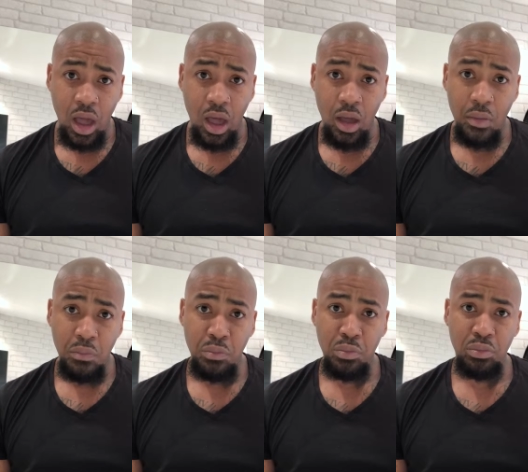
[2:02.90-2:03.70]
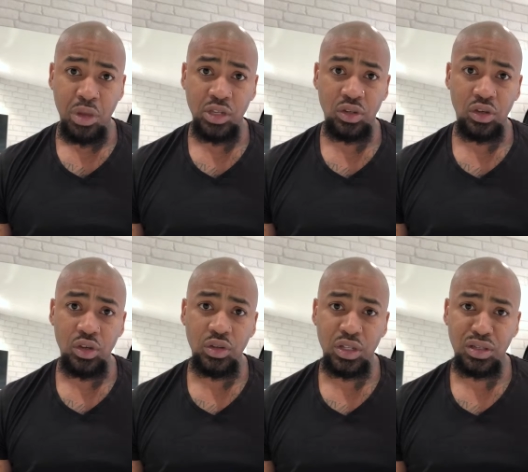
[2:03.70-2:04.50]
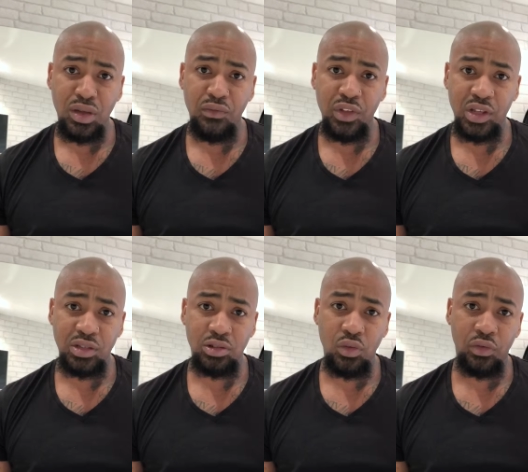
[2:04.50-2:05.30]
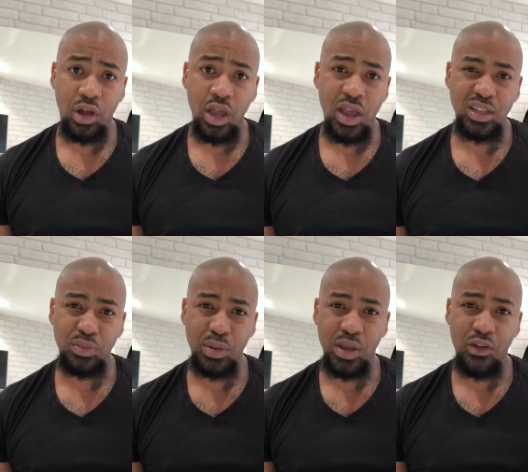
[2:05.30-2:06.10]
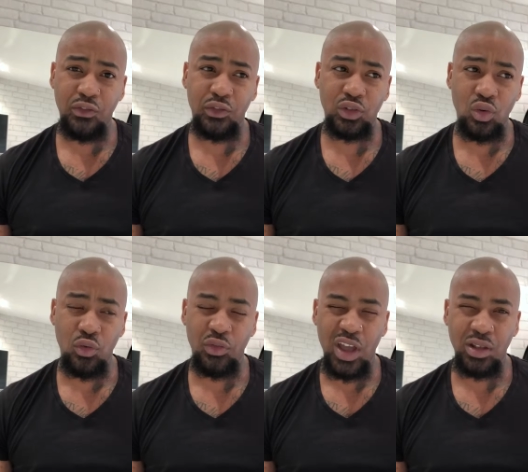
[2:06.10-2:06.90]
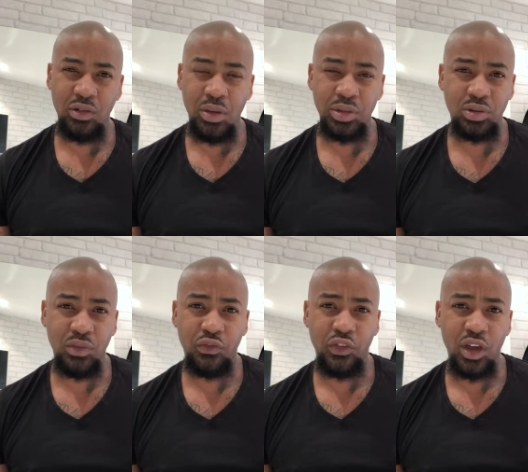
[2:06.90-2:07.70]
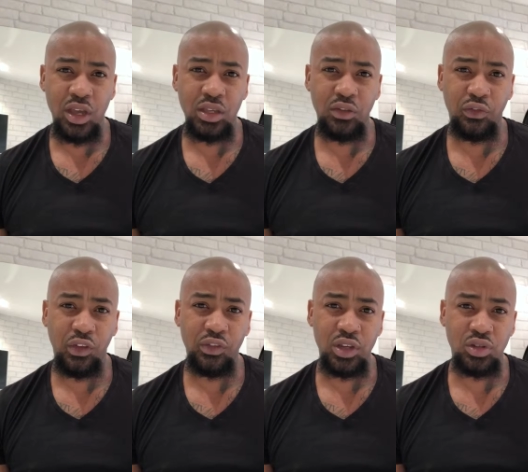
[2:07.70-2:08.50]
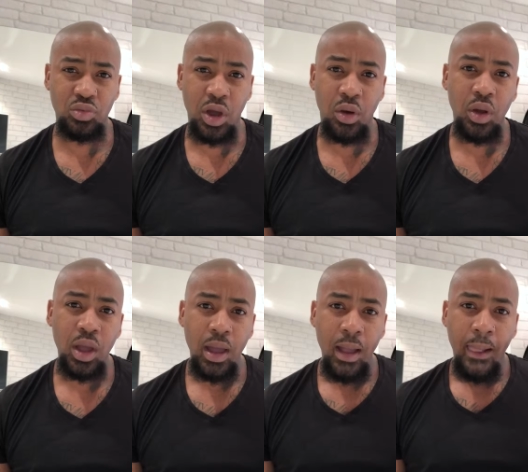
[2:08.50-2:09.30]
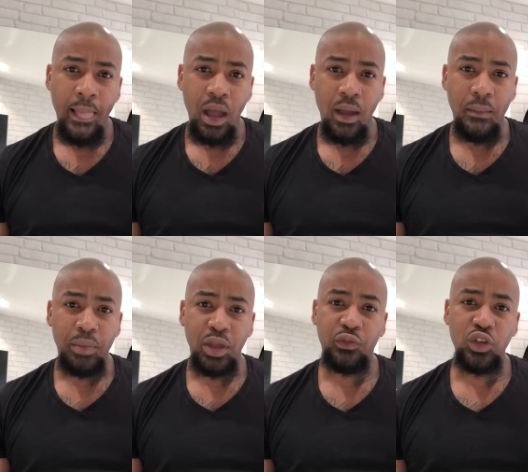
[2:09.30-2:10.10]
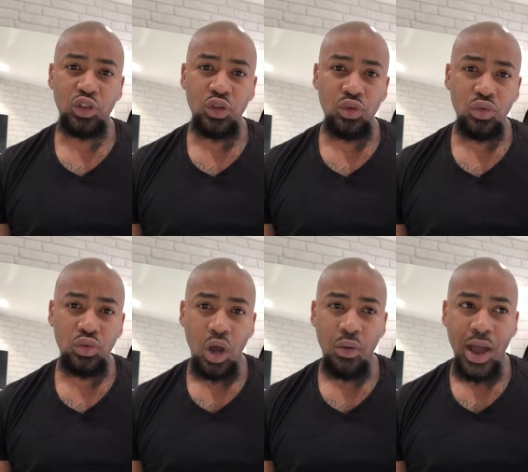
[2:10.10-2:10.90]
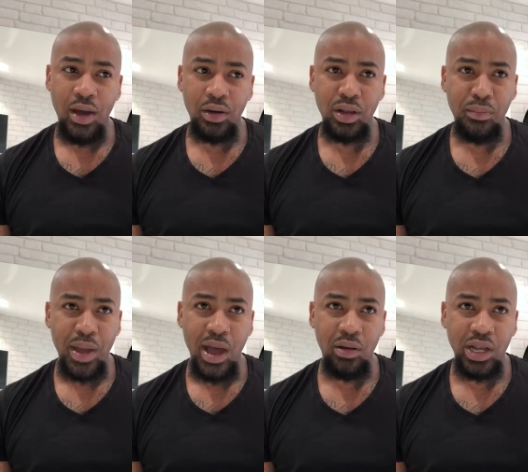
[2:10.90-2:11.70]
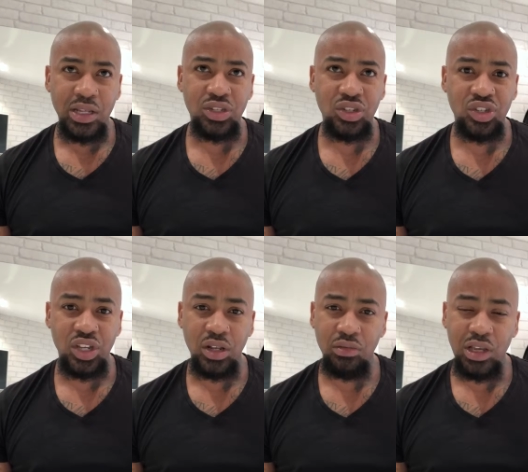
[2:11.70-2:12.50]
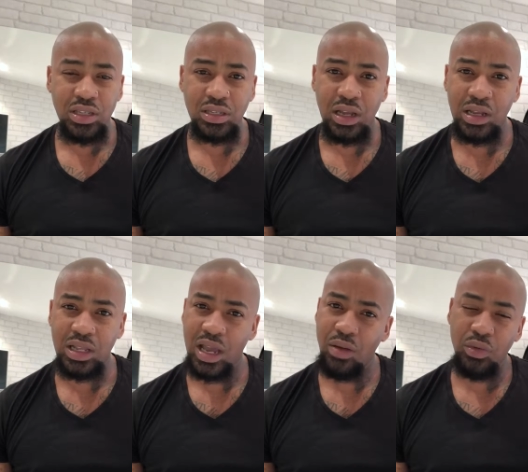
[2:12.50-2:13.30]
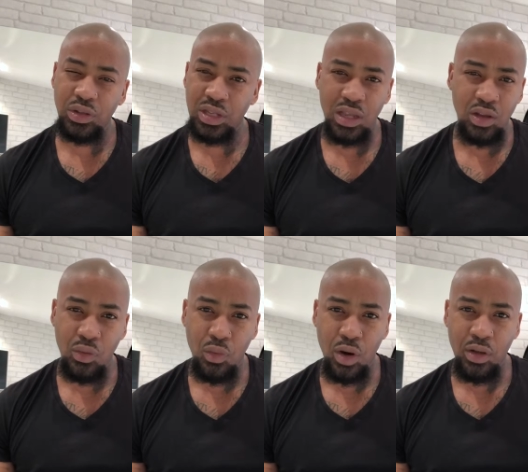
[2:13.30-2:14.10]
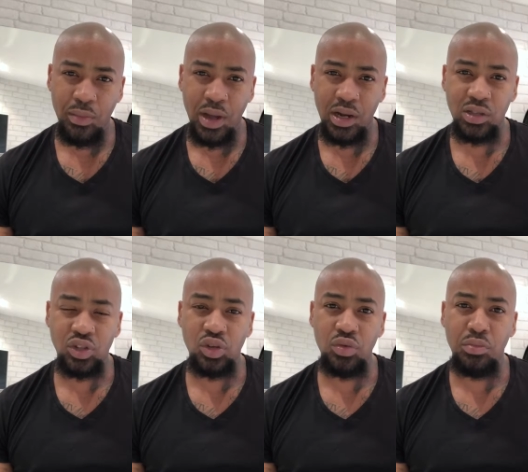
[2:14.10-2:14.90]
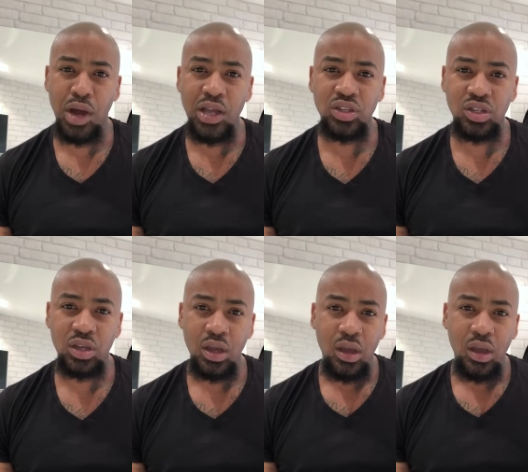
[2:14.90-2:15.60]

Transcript: um, make sure you're using something that's sort of like SPF sort of anywhere between 30 to 50 as well um, but if you do go out and about and it's just generally a sunny day I would say don't worry about it too much